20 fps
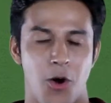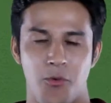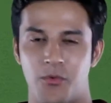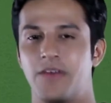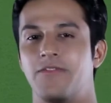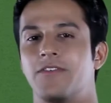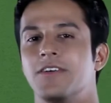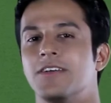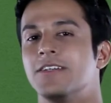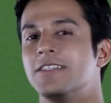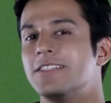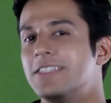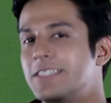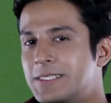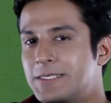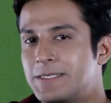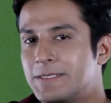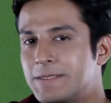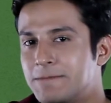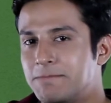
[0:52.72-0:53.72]
However,
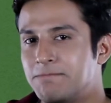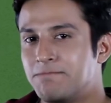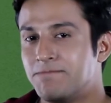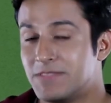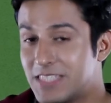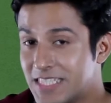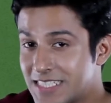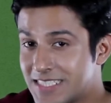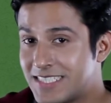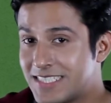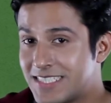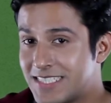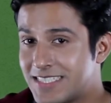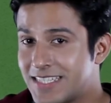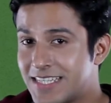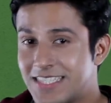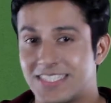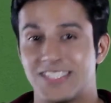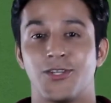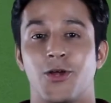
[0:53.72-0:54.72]

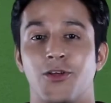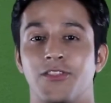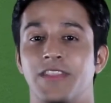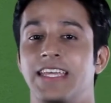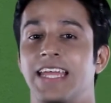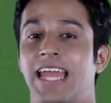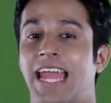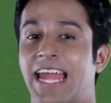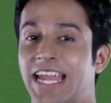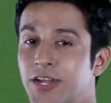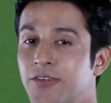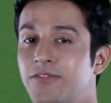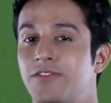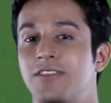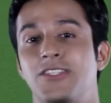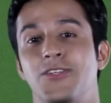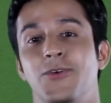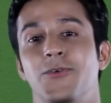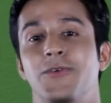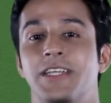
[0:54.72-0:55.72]
this is not the end
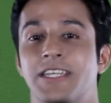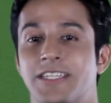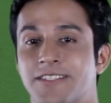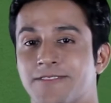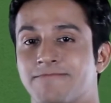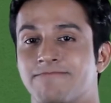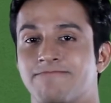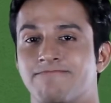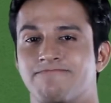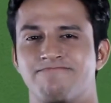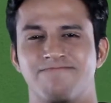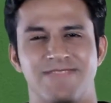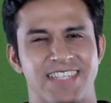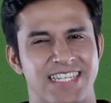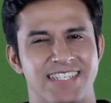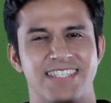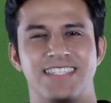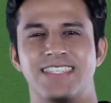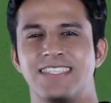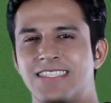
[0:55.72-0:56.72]
of the story.
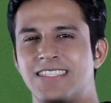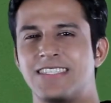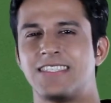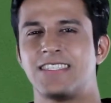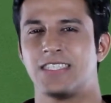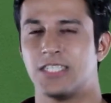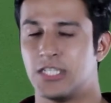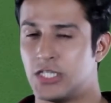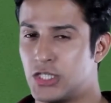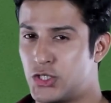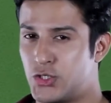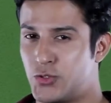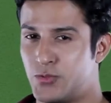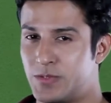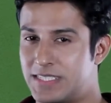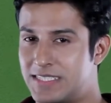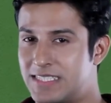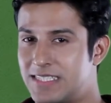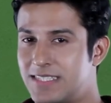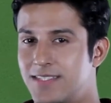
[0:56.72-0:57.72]
There is a
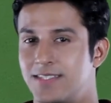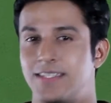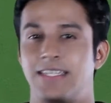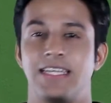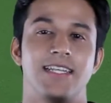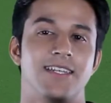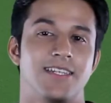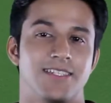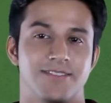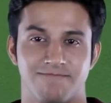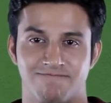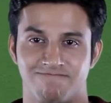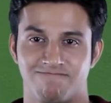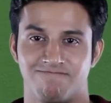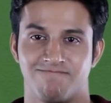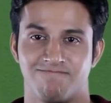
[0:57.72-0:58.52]
twist in the tale.